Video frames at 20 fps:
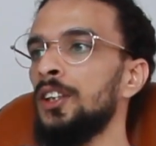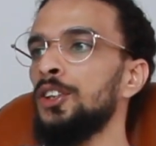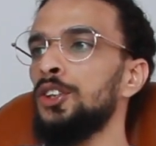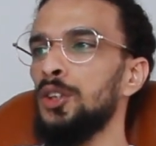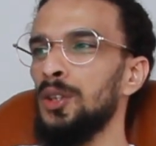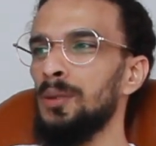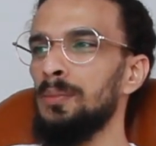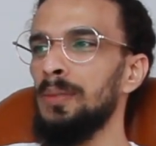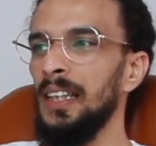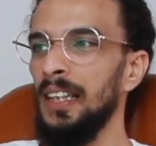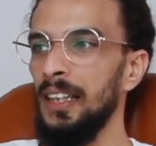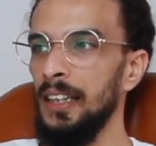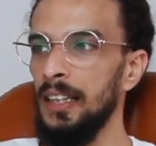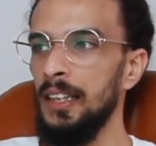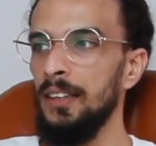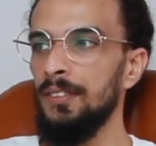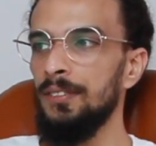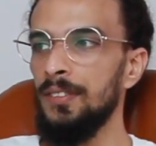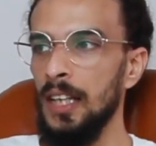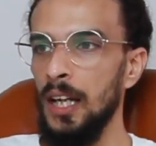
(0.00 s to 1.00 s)
to
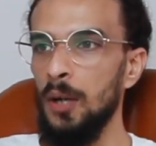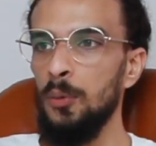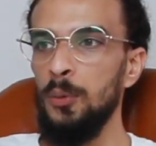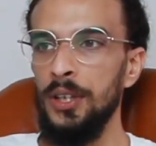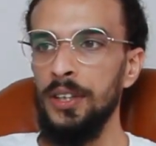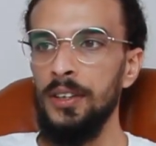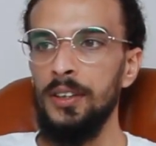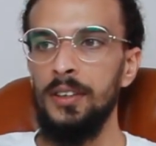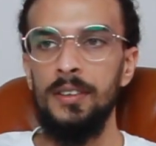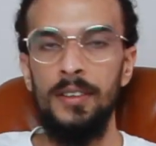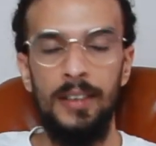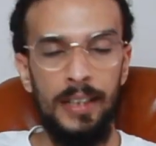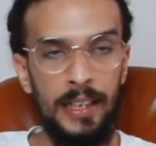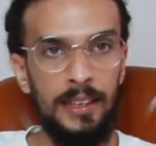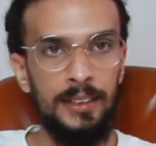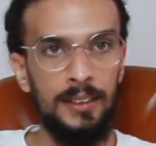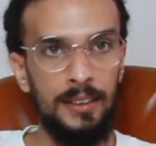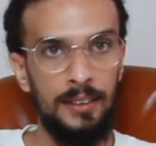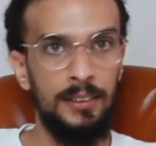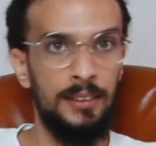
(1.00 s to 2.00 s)
believe that we are
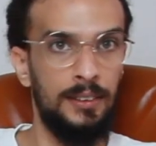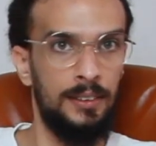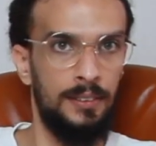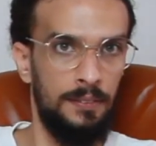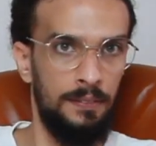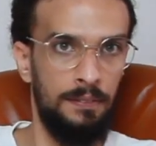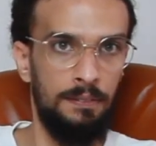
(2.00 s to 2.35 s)
racist